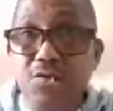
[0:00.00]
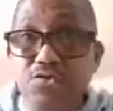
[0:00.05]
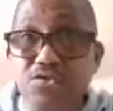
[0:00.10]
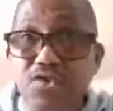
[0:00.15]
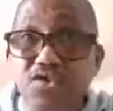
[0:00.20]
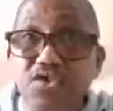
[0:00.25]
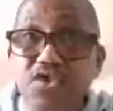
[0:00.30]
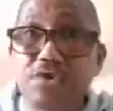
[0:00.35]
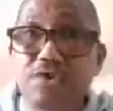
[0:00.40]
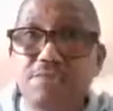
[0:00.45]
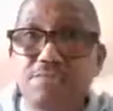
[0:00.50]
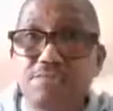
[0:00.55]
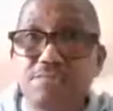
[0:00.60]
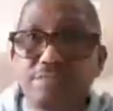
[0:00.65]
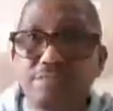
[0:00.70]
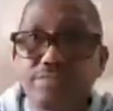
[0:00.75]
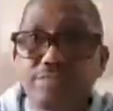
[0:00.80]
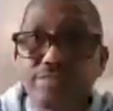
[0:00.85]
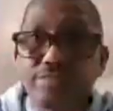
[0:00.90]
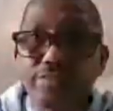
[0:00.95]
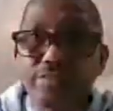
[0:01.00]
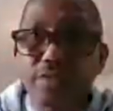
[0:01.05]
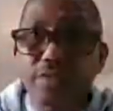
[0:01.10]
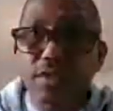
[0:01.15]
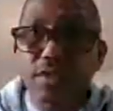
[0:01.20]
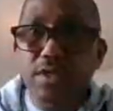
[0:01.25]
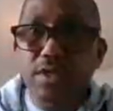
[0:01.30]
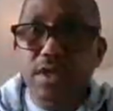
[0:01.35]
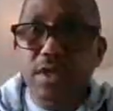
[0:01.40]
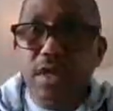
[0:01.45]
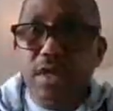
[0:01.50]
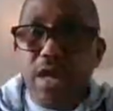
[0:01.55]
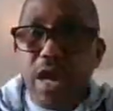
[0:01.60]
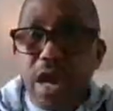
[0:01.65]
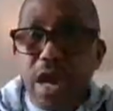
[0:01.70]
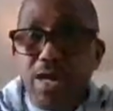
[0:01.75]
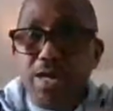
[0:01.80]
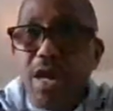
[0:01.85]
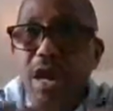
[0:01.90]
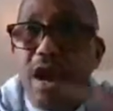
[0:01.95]
risk
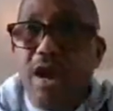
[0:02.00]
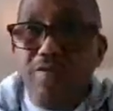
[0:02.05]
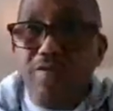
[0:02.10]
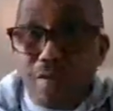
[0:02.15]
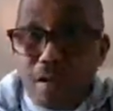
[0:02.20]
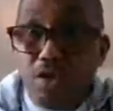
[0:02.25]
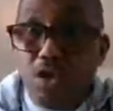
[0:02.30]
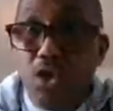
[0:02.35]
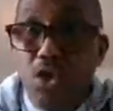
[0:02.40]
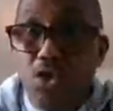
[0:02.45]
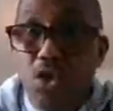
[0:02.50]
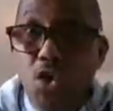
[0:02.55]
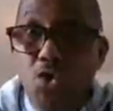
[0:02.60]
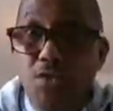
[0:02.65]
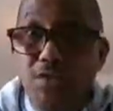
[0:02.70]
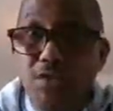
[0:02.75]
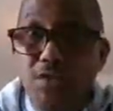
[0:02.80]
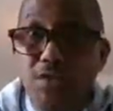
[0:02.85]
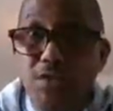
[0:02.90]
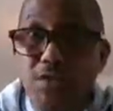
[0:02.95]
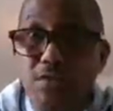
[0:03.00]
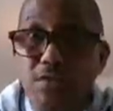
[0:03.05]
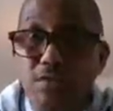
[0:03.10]
and have another country,